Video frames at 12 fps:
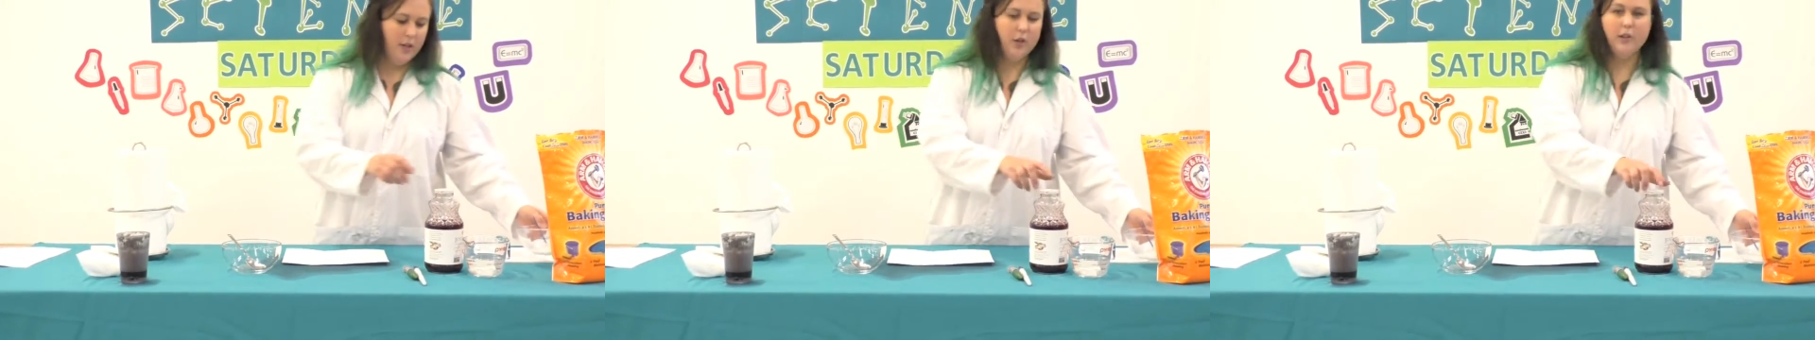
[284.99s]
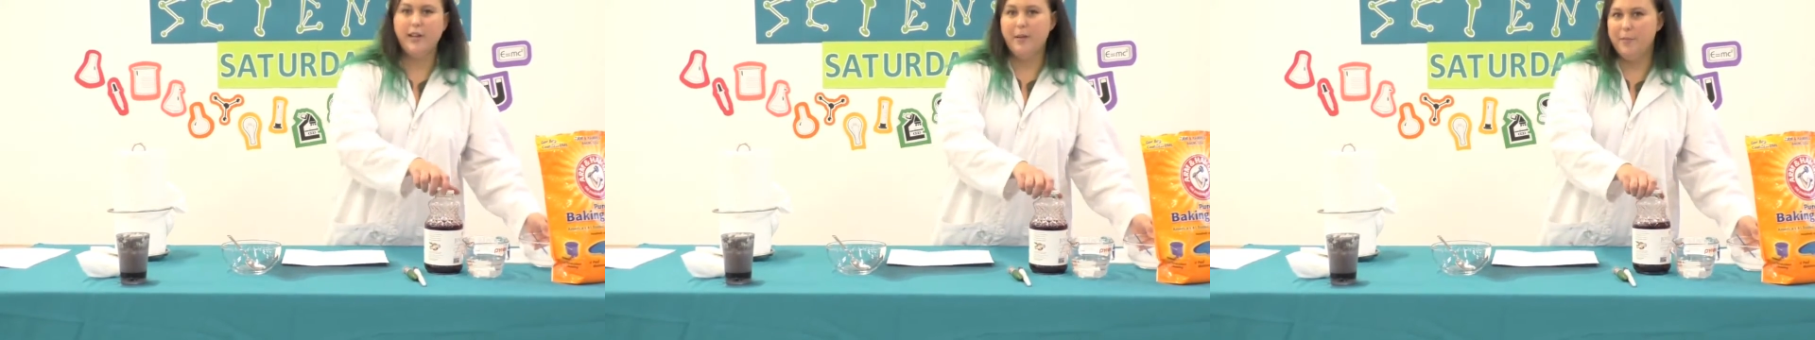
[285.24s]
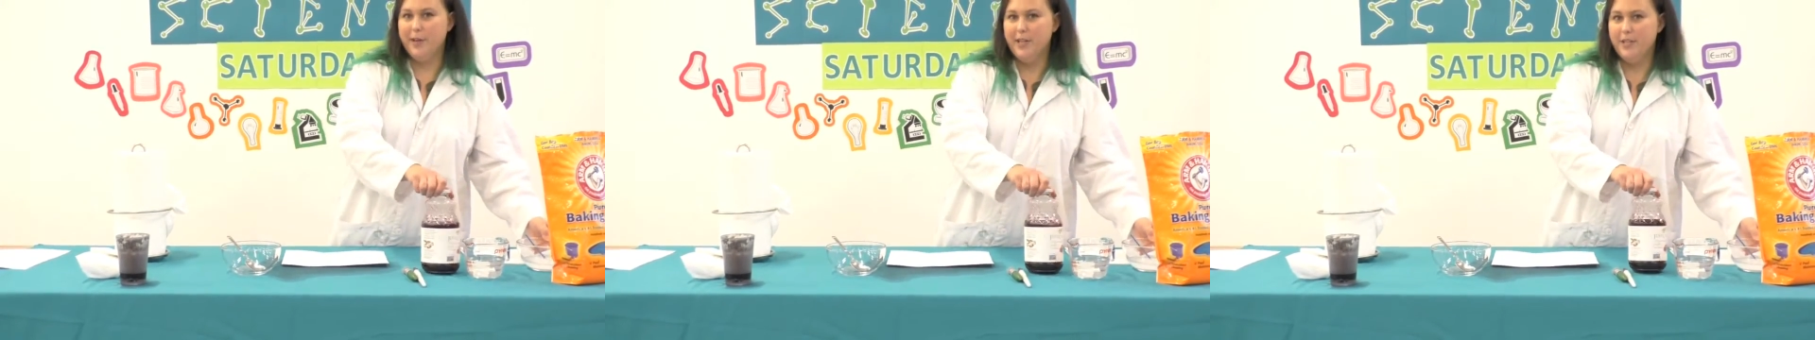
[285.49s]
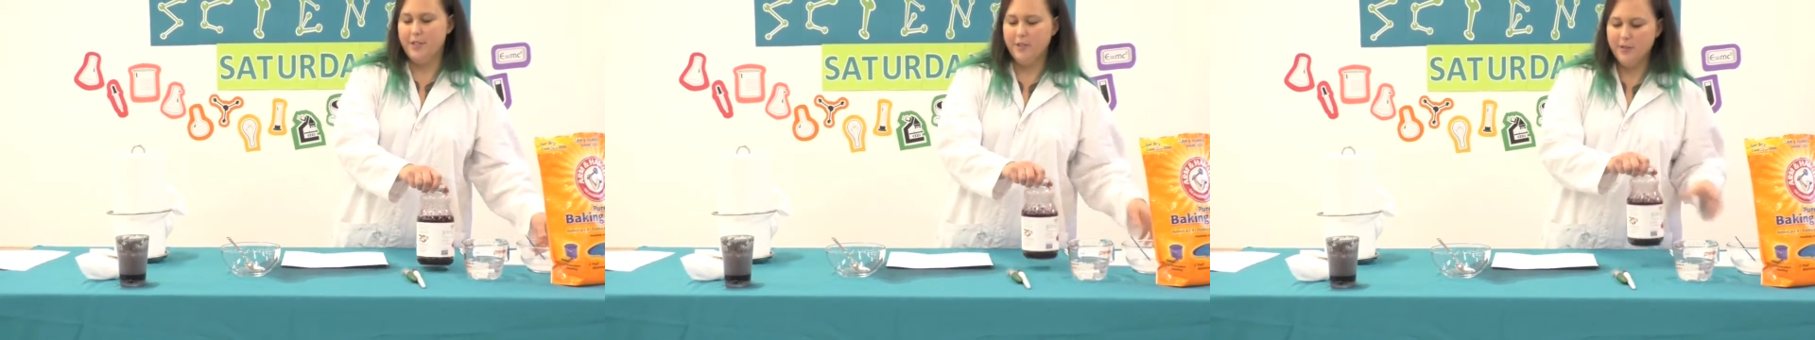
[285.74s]

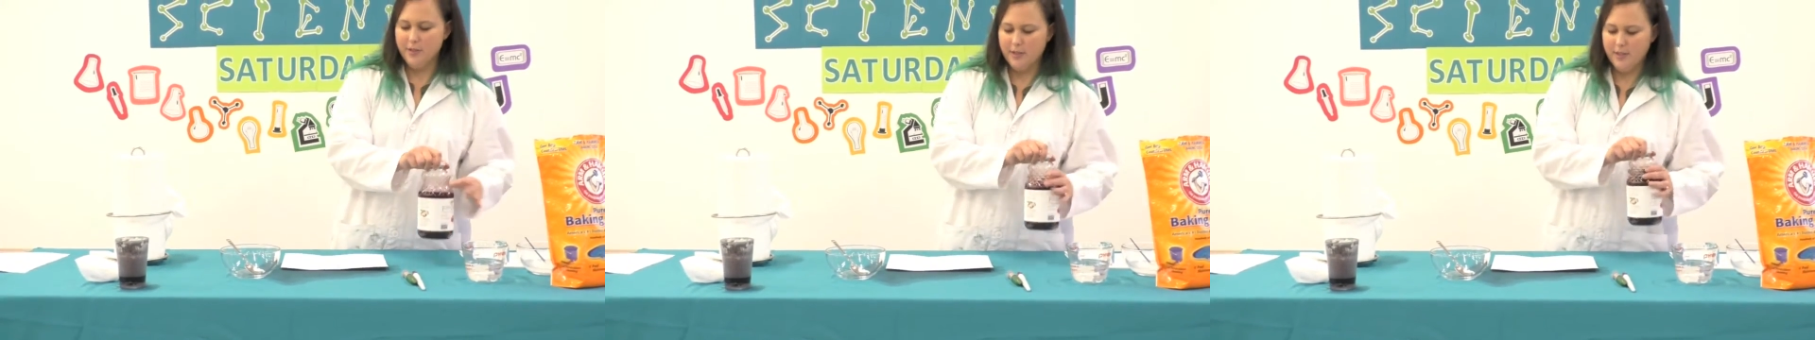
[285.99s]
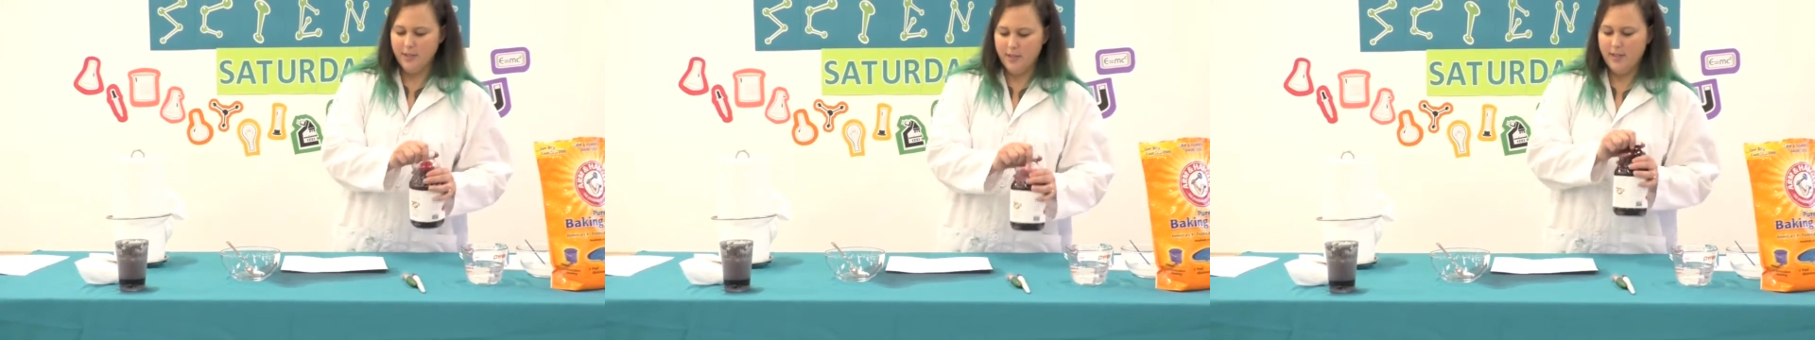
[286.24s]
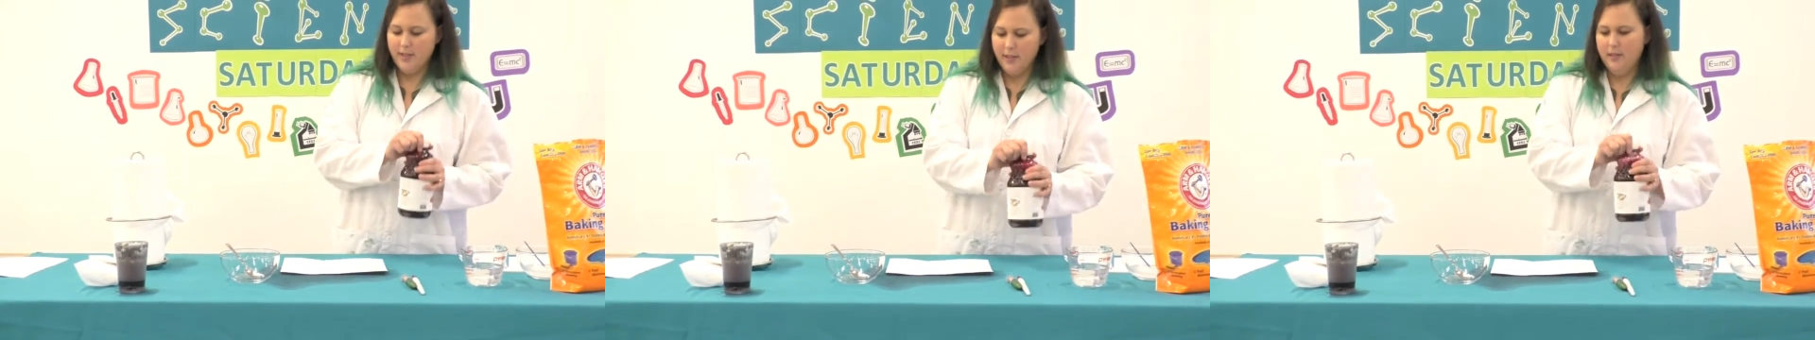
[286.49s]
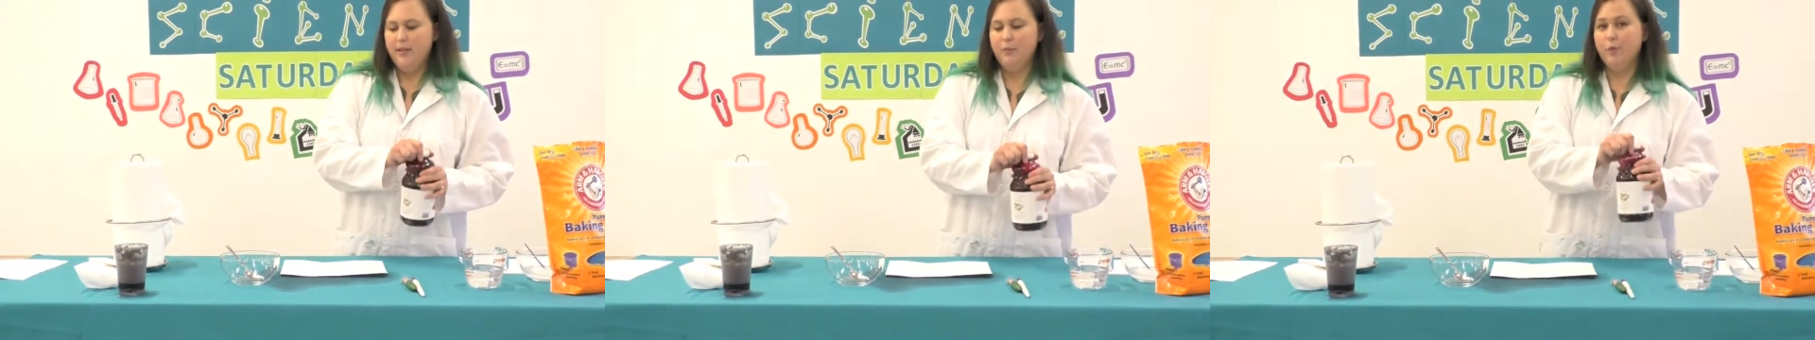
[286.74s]
cranberry juice.
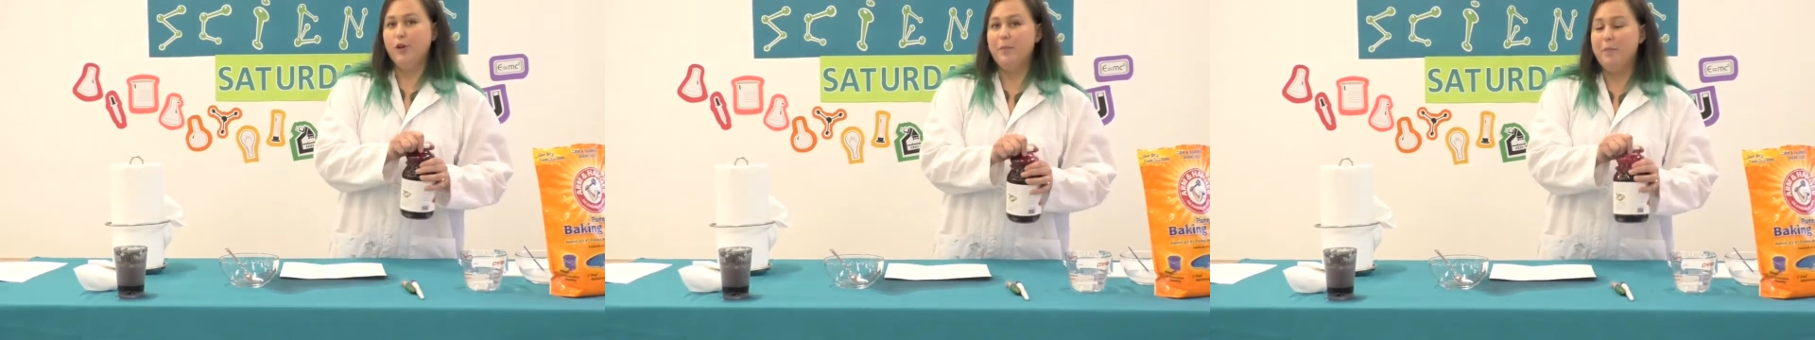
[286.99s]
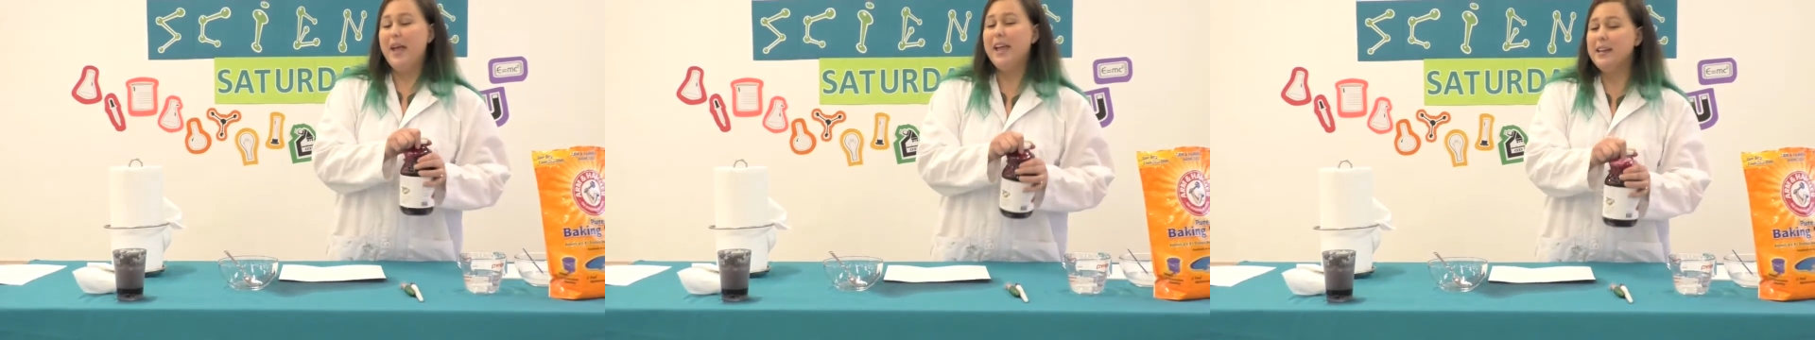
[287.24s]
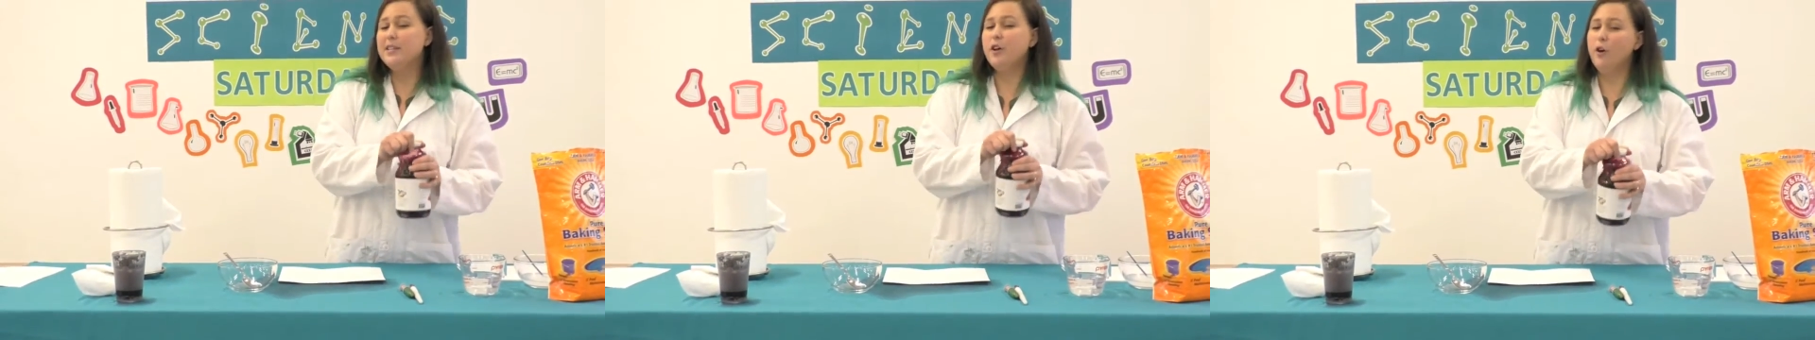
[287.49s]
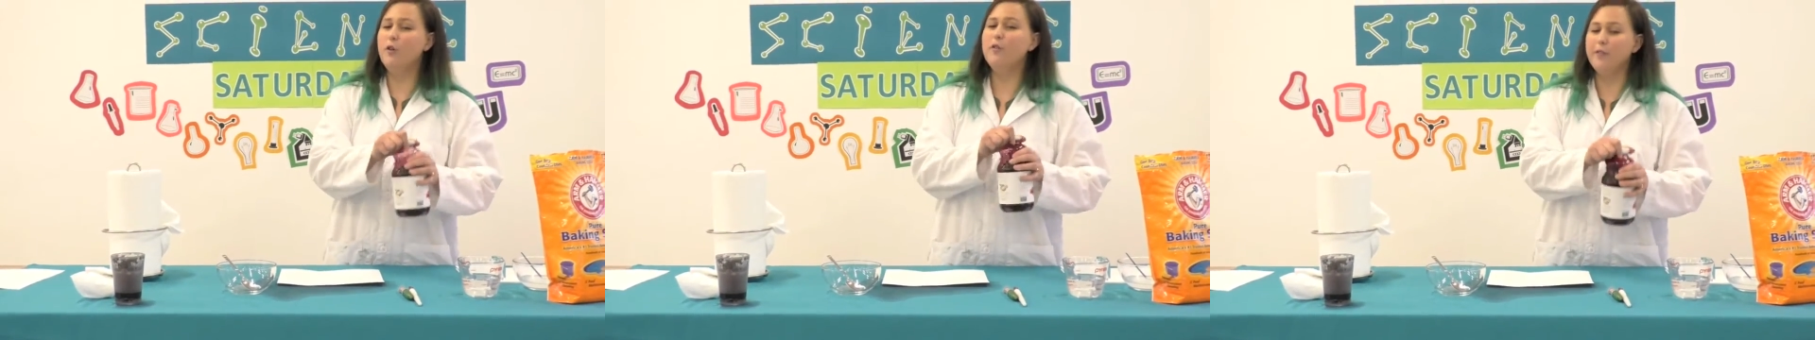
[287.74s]
And we're going to paint
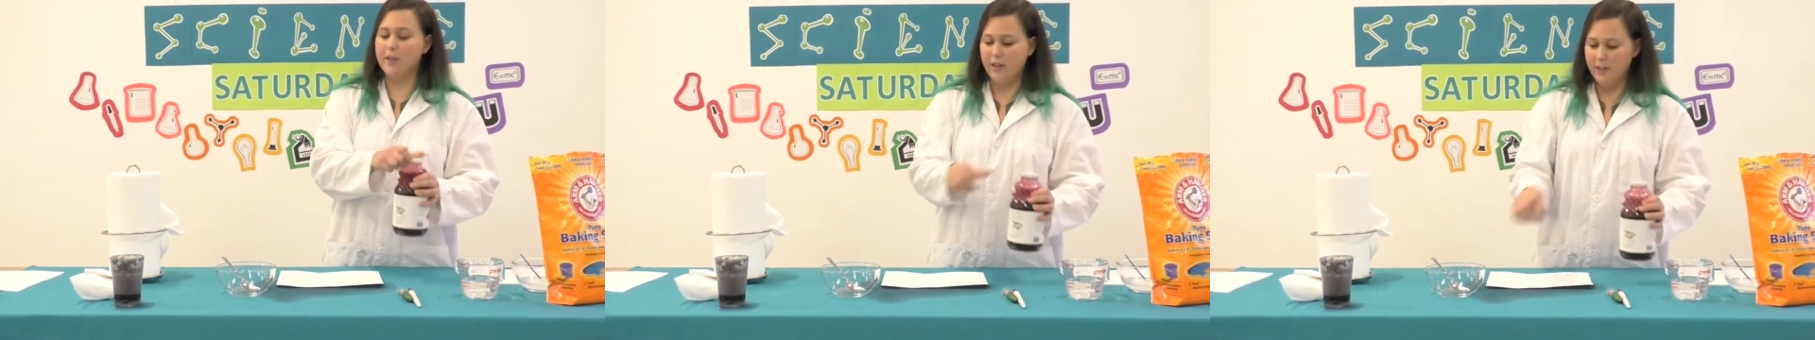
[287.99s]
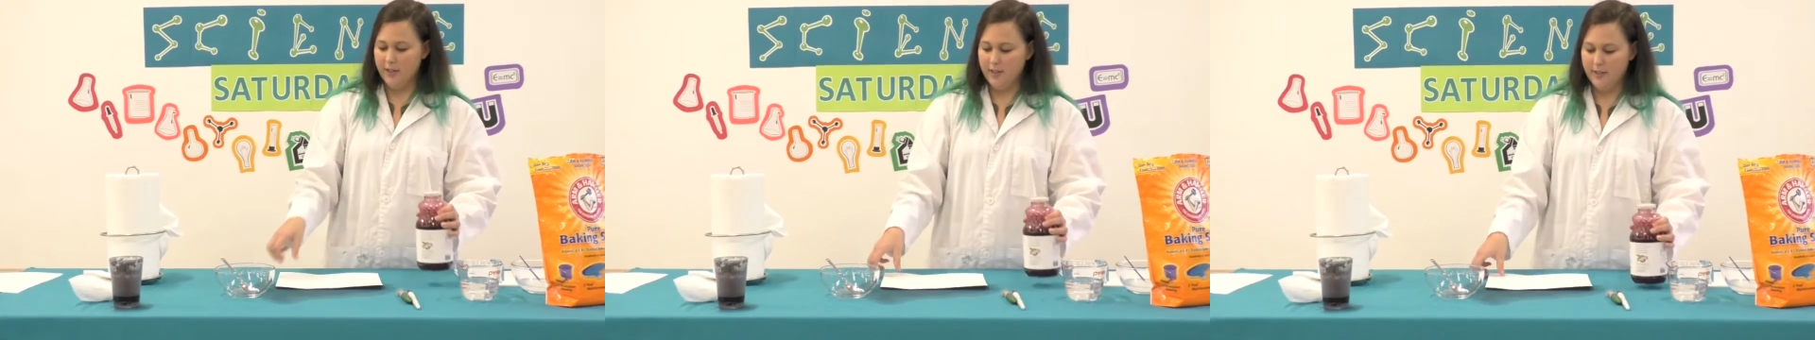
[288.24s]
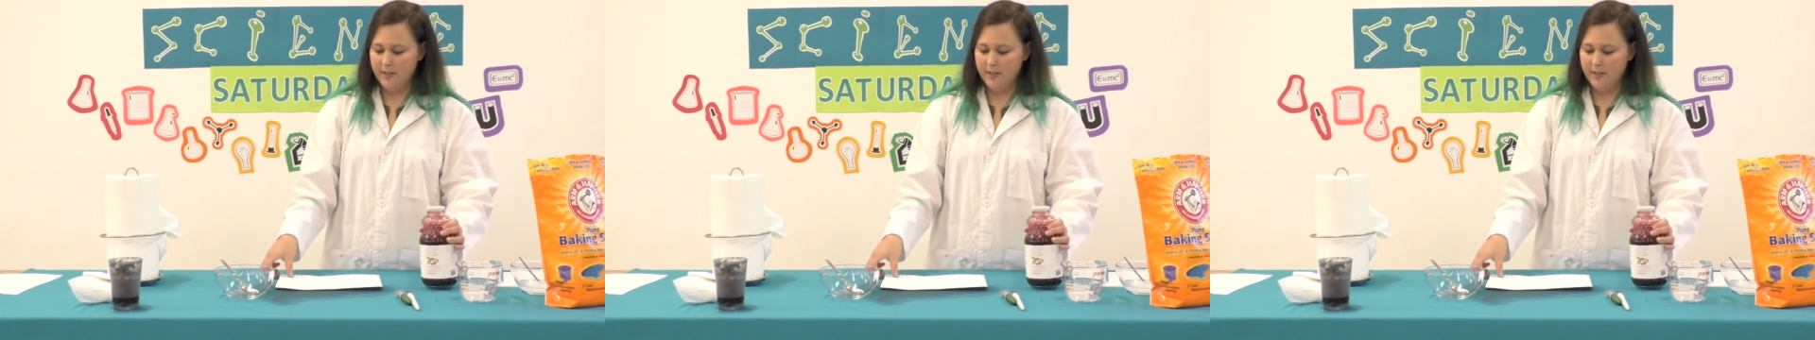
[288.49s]
over